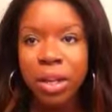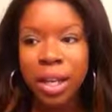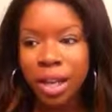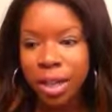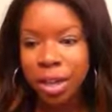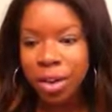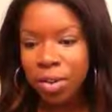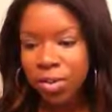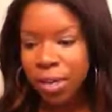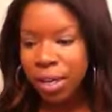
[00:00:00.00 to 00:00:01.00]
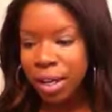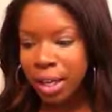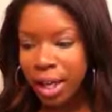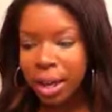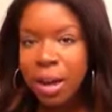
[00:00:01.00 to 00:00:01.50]
Like, I think you're still going to
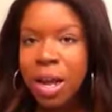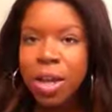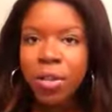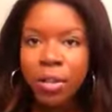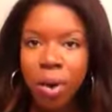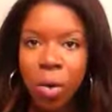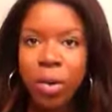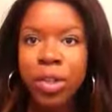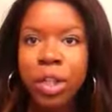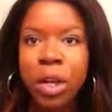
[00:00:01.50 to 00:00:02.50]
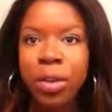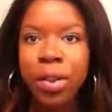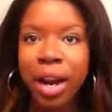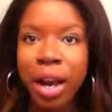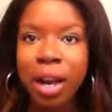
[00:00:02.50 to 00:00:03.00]
get the orange color
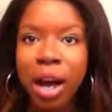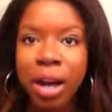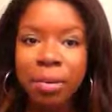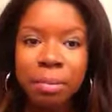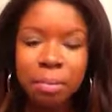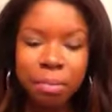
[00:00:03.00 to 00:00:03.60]
that I got.